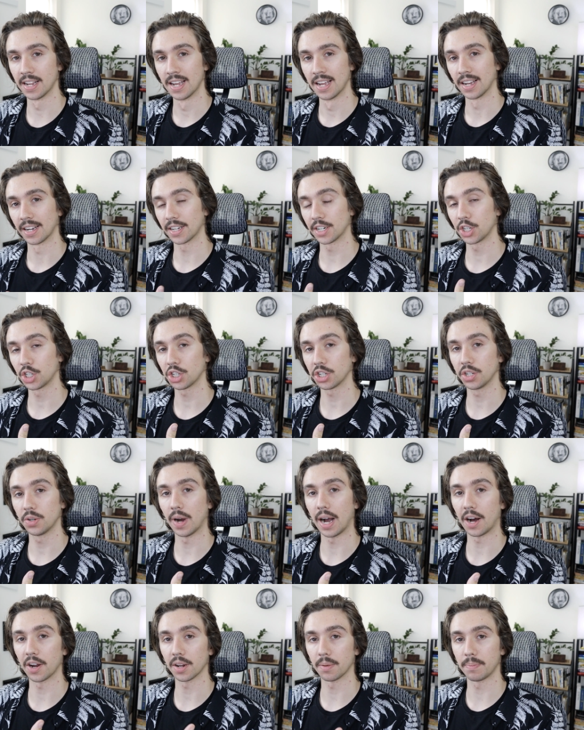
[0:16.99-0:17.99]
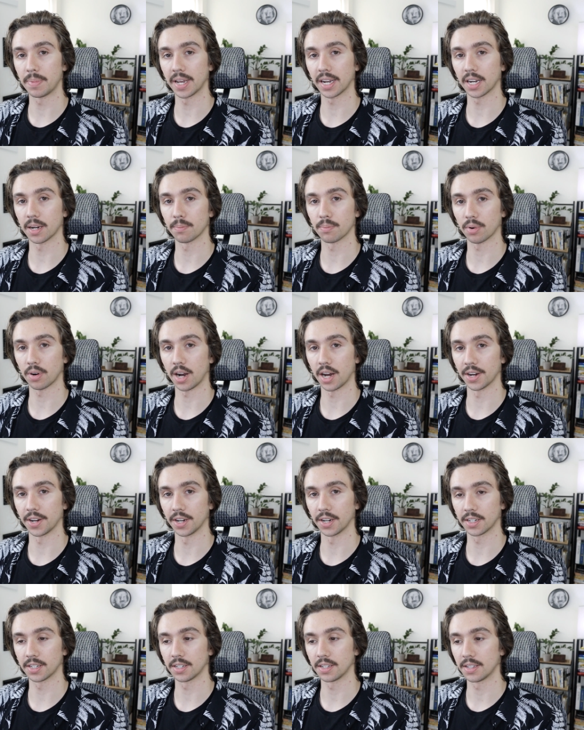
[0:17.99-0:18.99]
I'm gonna show you how to pick a
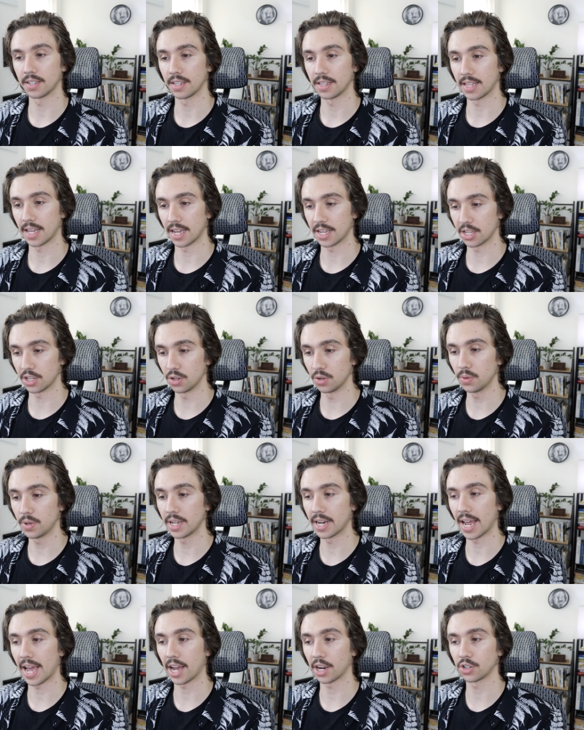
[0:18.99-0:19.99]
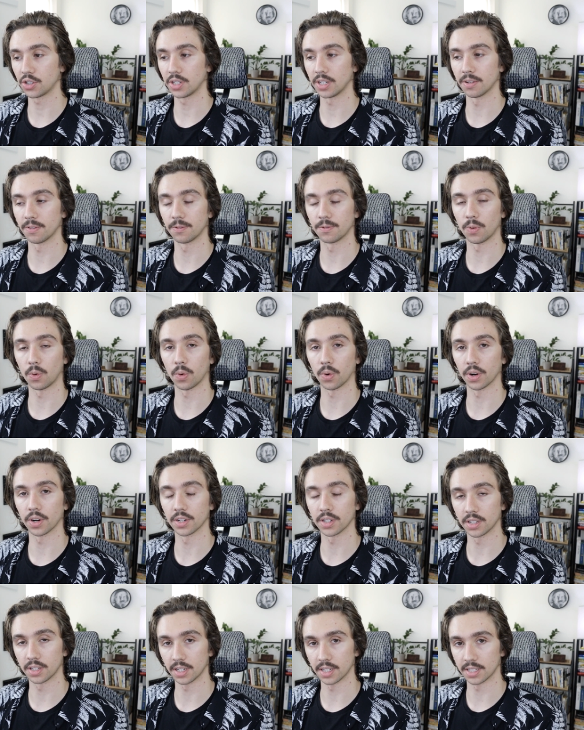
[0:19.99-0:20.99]
product that you can actually
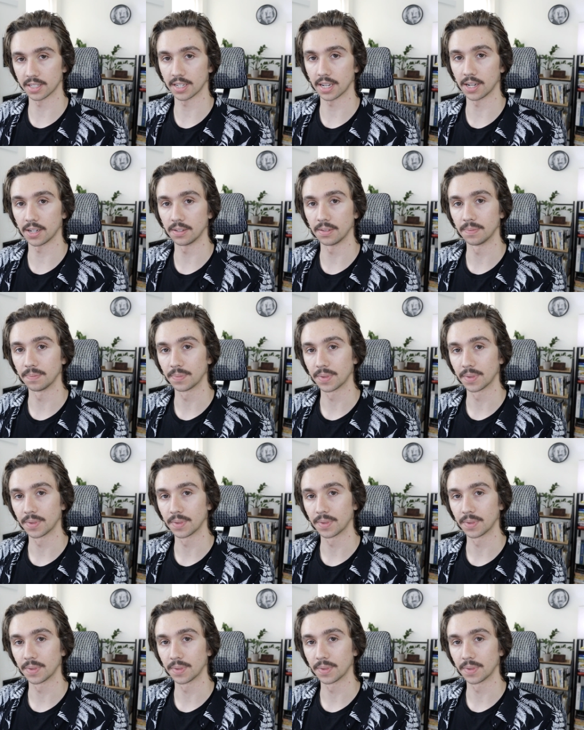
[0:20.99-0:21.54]
afford to sell.